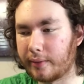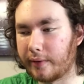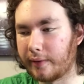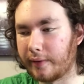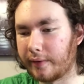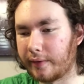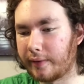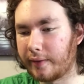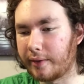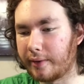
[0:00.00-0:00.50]
in the
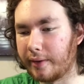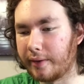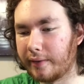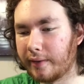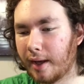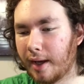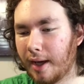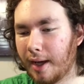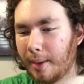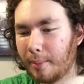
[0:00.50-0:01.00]
series.
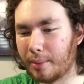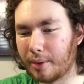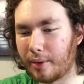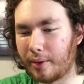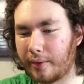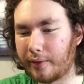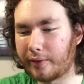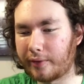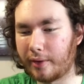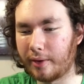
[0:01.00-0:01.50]
But
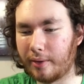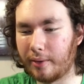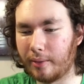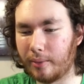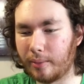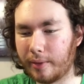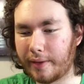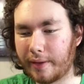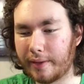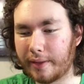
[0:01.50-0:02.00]
also,
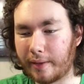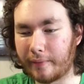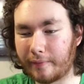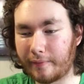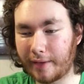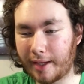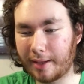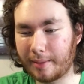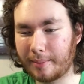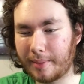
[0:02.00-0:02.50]
within the
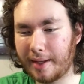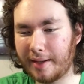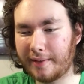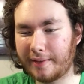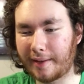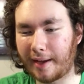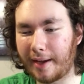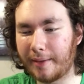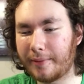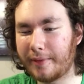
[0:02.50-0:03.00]
fan base,
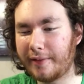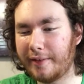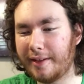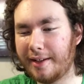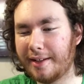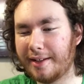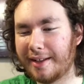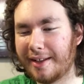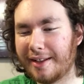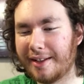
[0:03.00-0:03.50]
I've
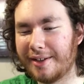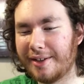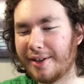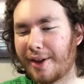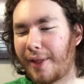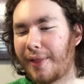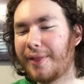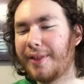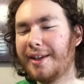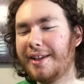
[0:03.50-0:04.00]
seen
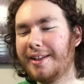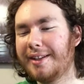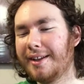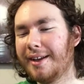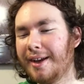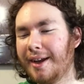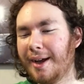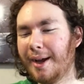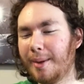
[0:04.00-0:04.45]
nothing